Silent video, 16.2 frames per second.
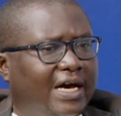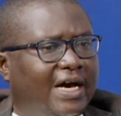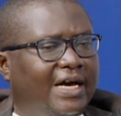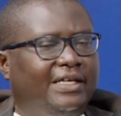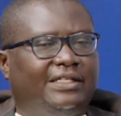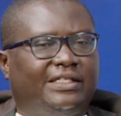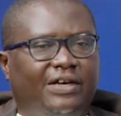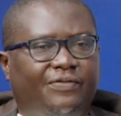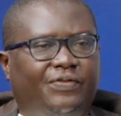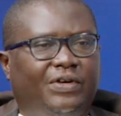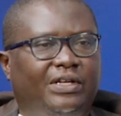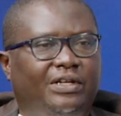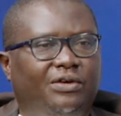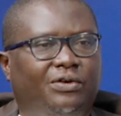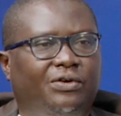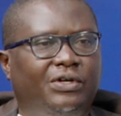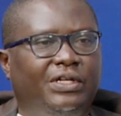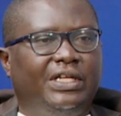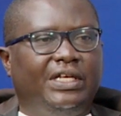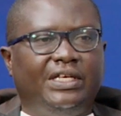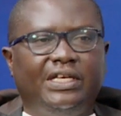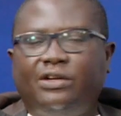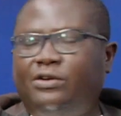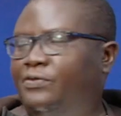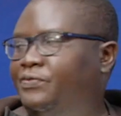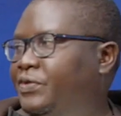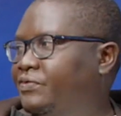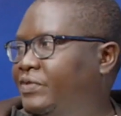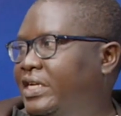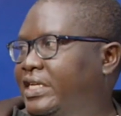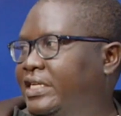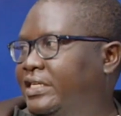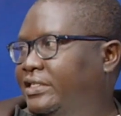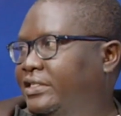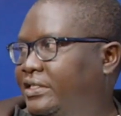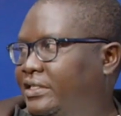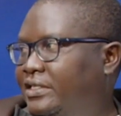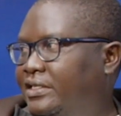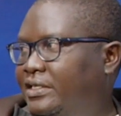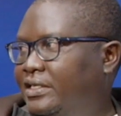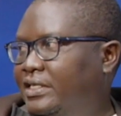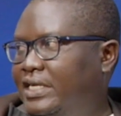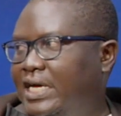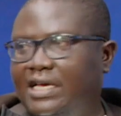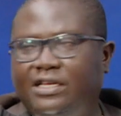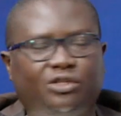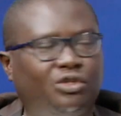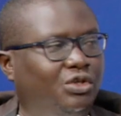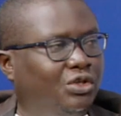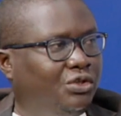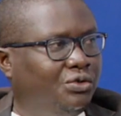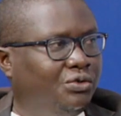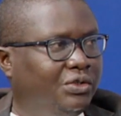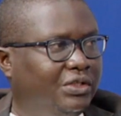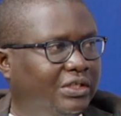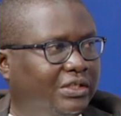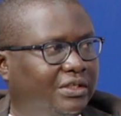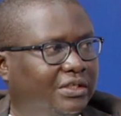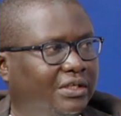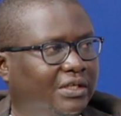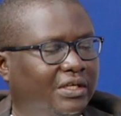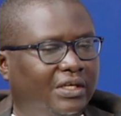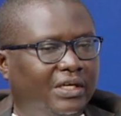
I suffered on a yellow fever desk. I told you this.